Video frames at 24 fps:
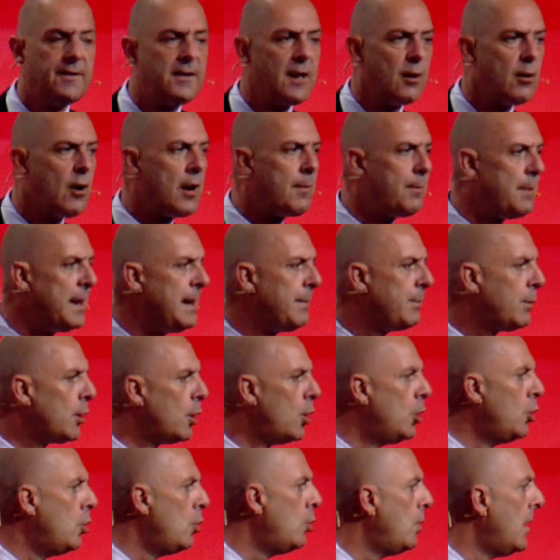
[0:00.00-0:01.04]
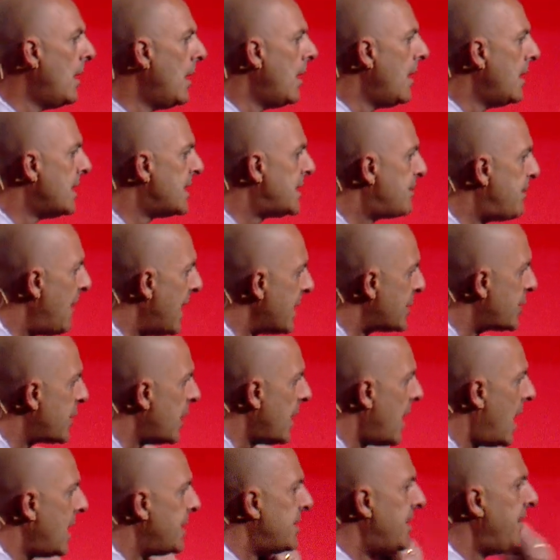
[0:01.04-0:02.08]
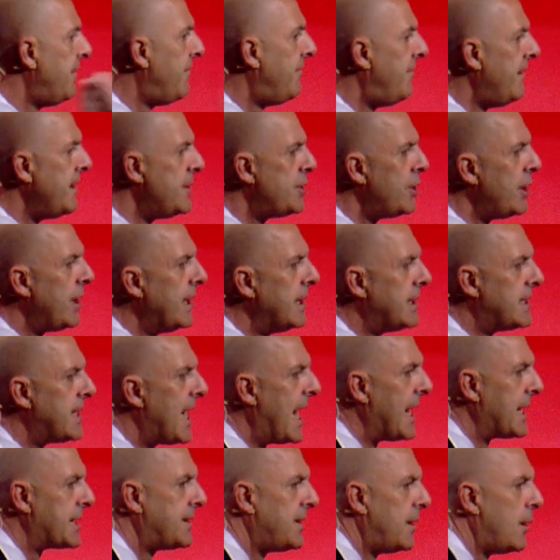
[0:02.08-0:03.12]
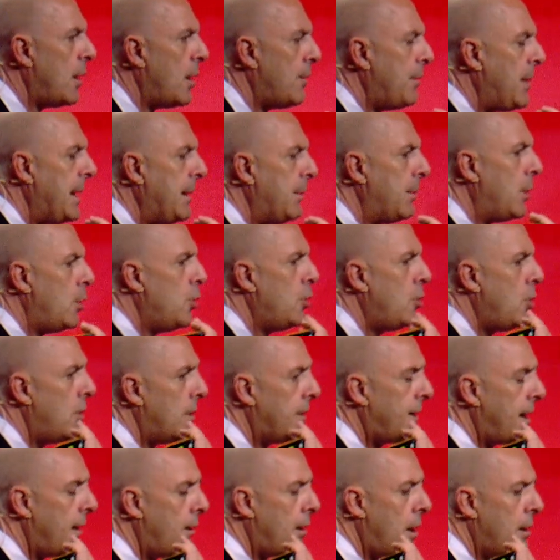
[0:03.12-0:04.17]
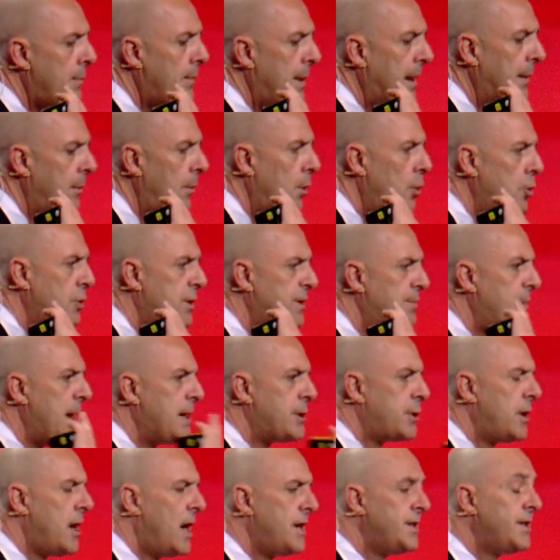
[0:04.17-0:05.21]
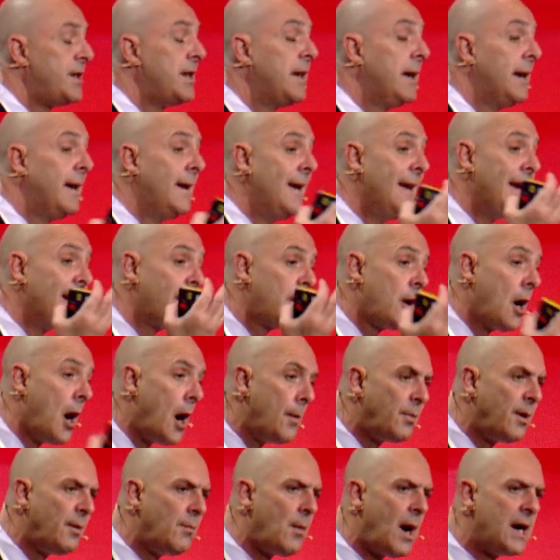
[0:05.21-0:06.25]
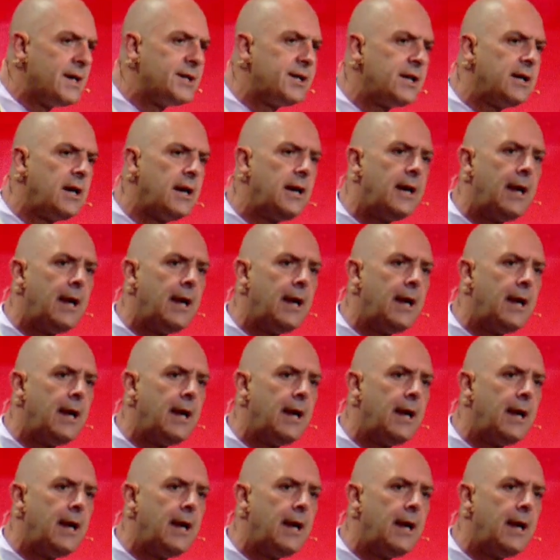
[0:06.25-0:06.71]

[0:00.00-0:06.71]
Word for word: There are people who specialize in phishing attacks. There are people who there are people who specialize in compromising